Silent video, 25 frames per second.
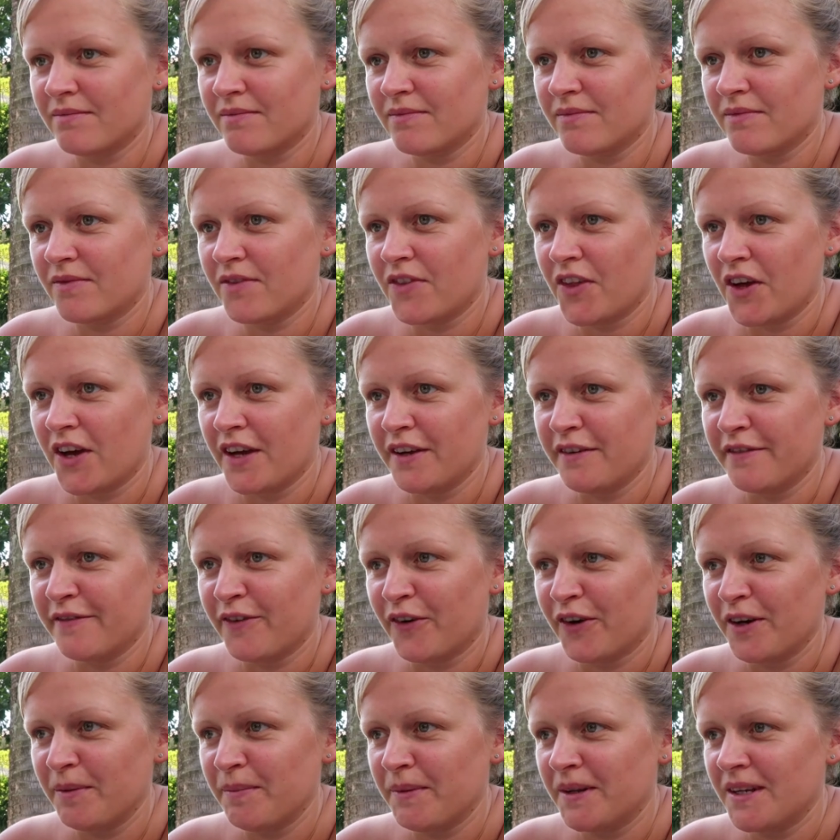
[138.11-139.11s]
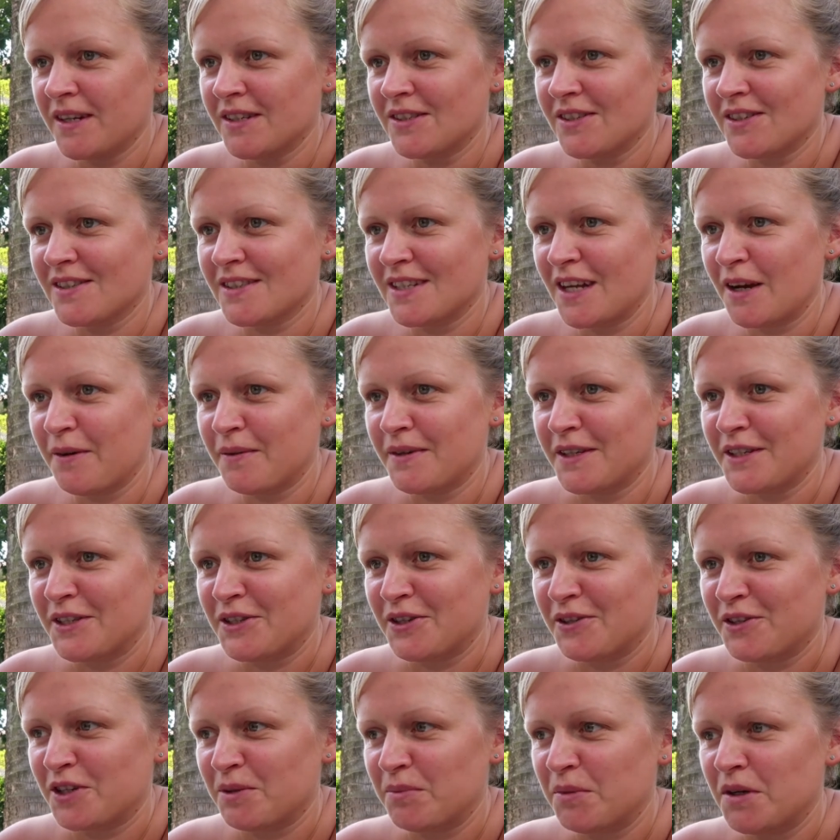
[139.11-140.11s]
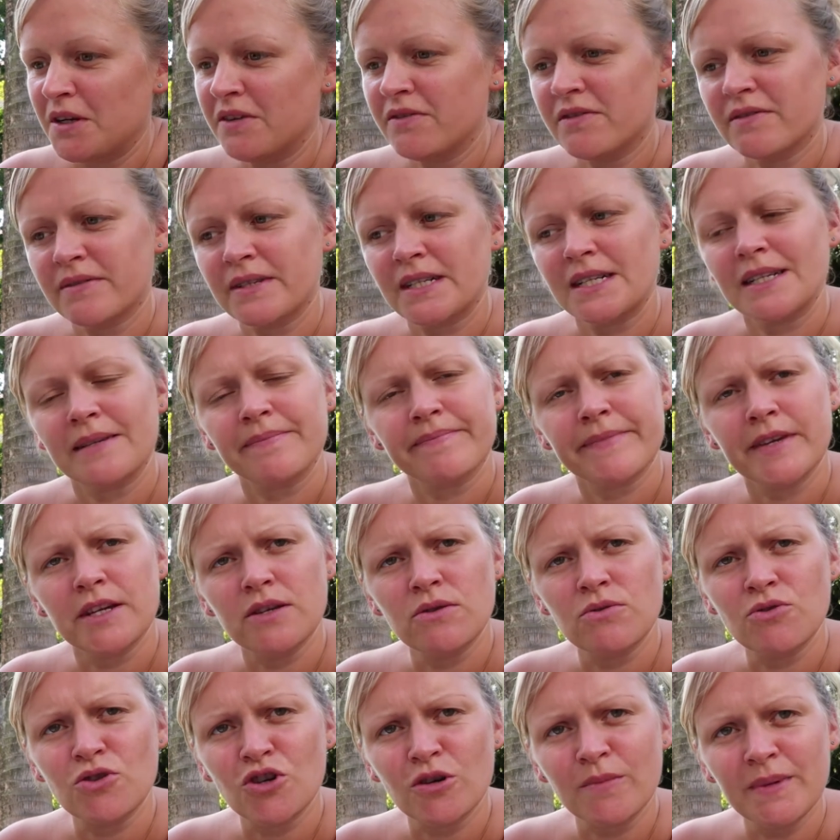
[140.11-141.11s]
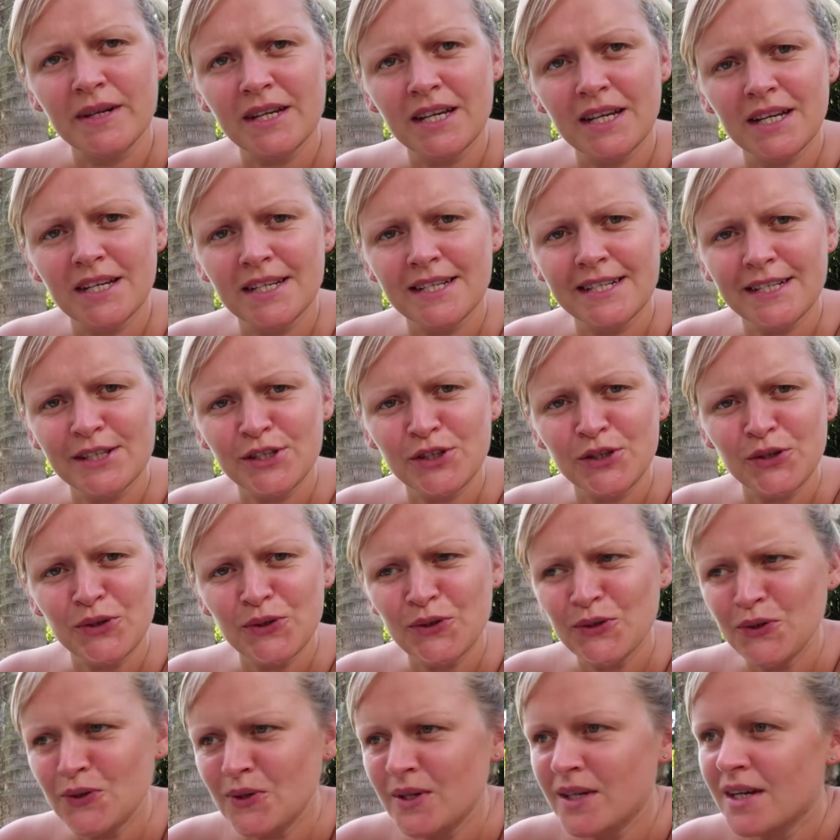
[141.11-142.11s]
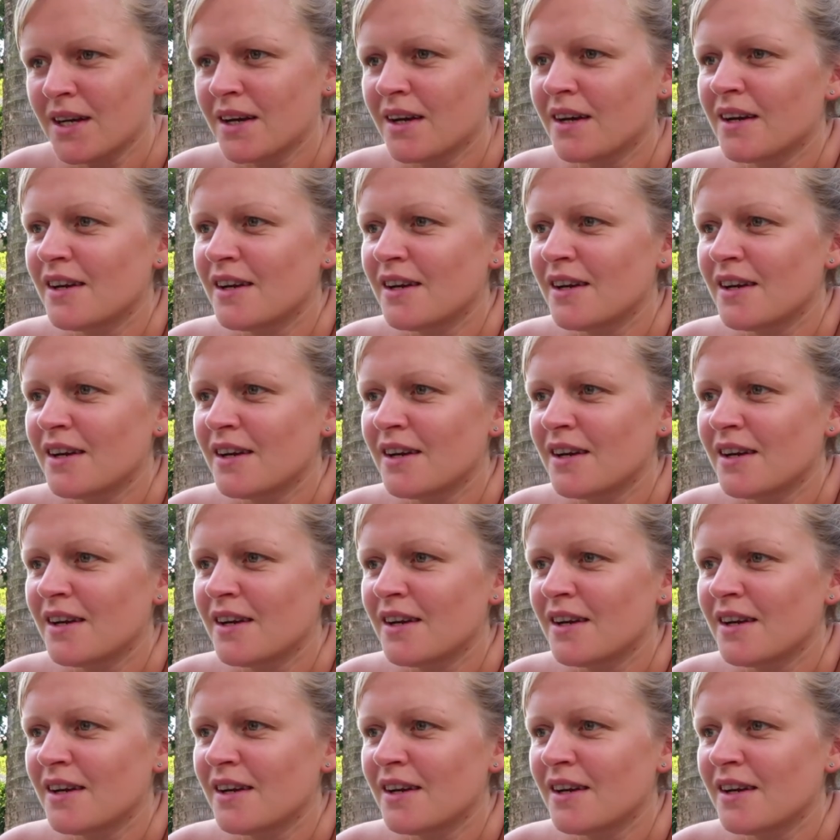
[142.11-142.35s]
30, 40 minutes or so, and he's just come over and was like, are you coming in soon?